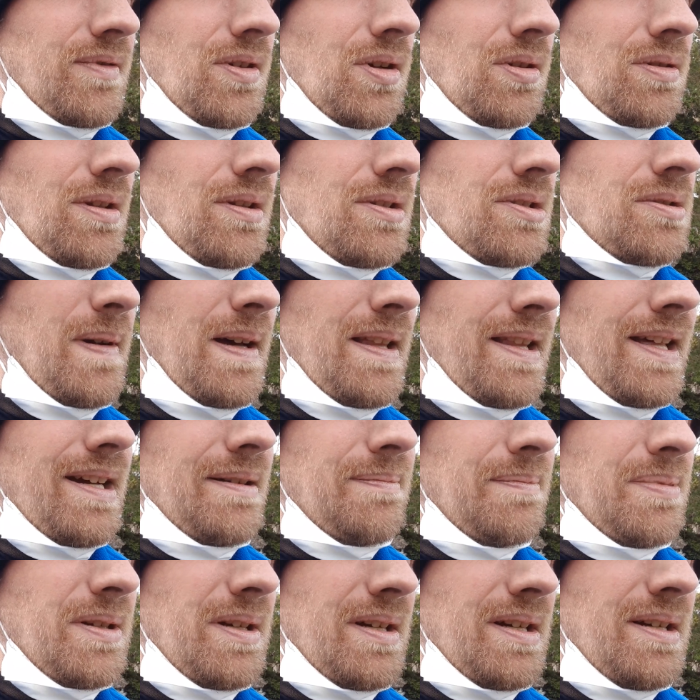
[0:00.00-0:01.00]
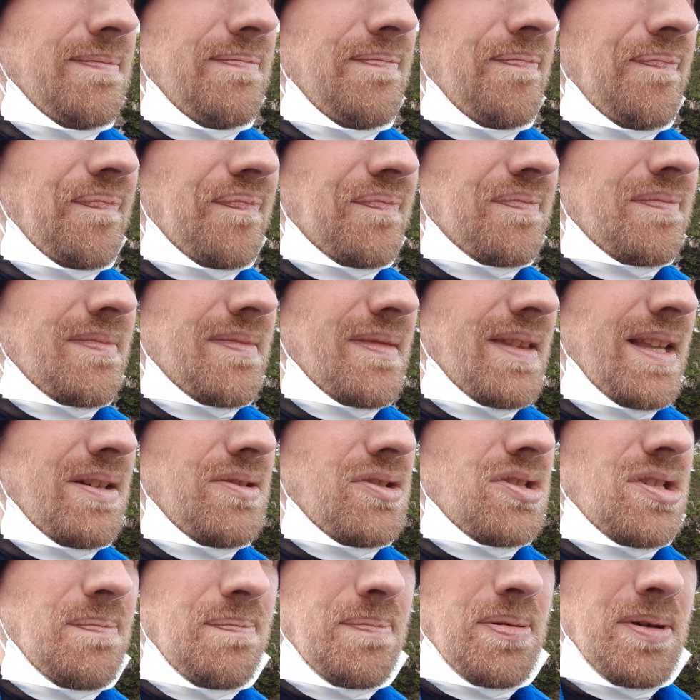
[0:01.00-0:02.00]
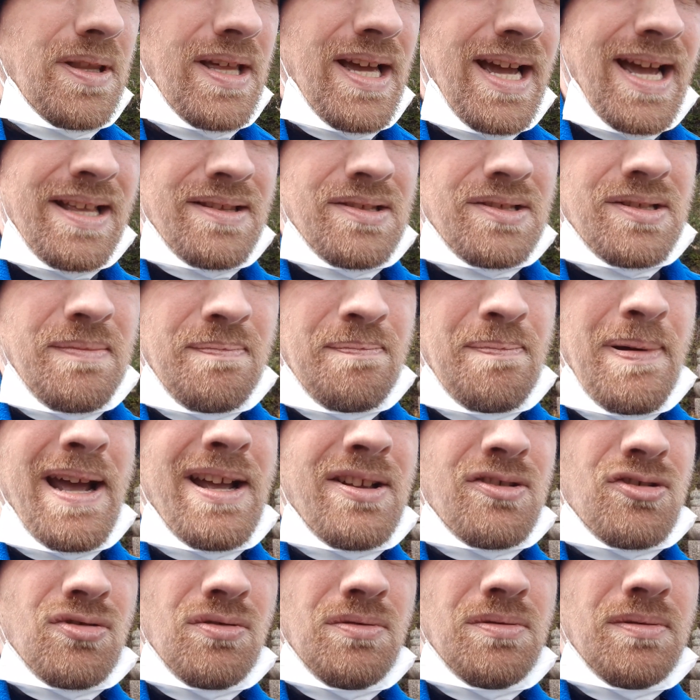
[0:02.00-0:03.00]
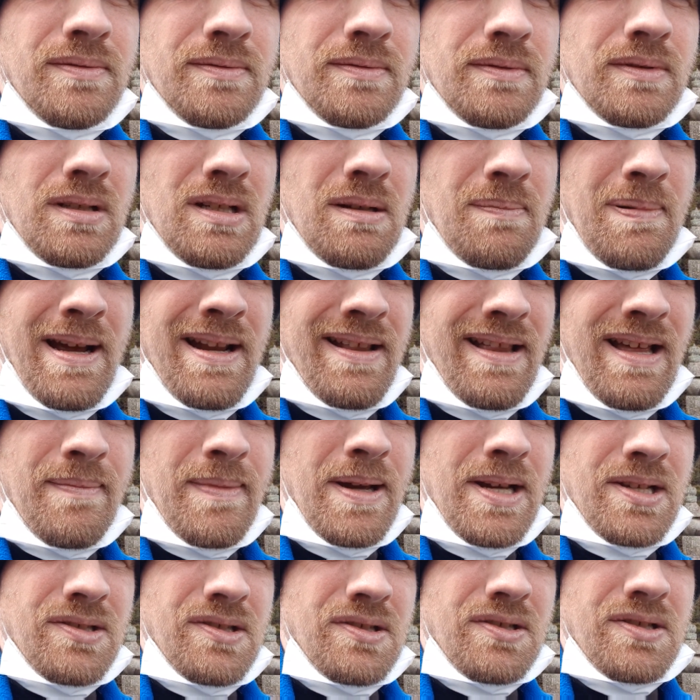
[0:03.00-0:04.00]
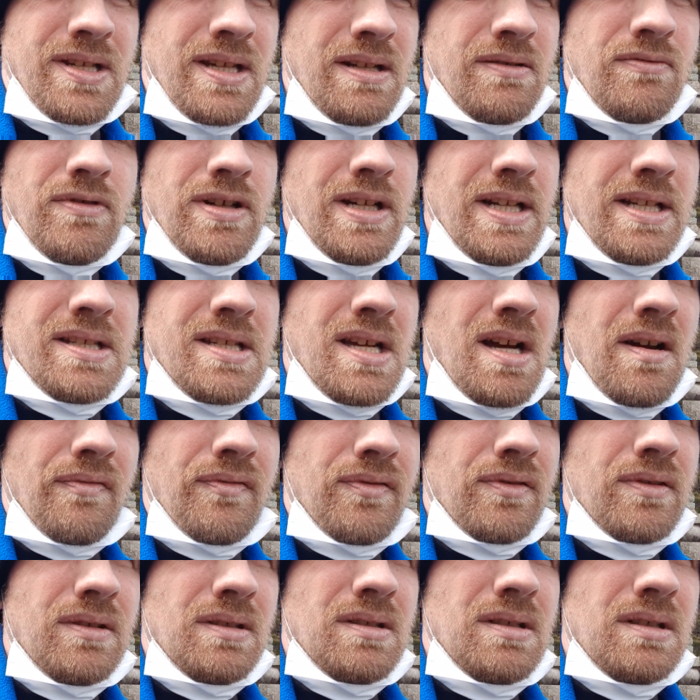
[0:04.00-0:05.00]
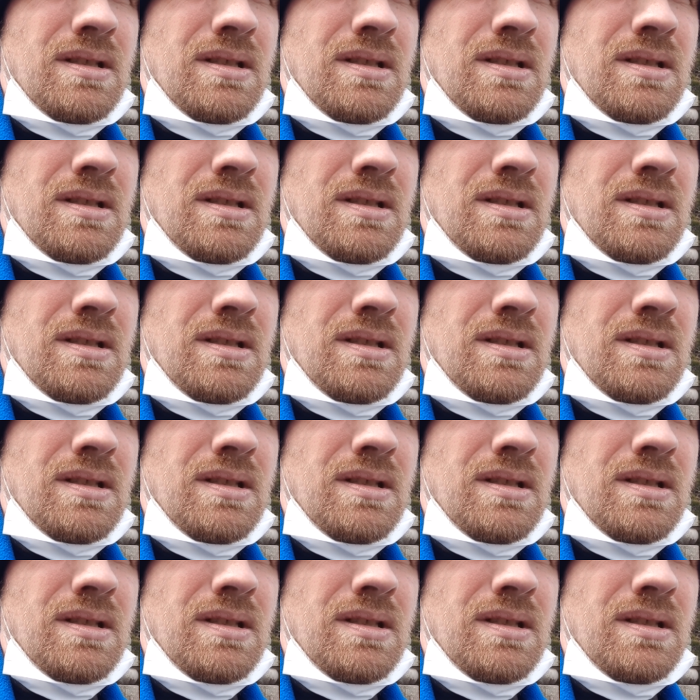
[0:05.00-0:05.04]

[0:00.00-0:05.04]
God knows about that, but they used to put their hands in petrol. Apparently that makes the skin really tough.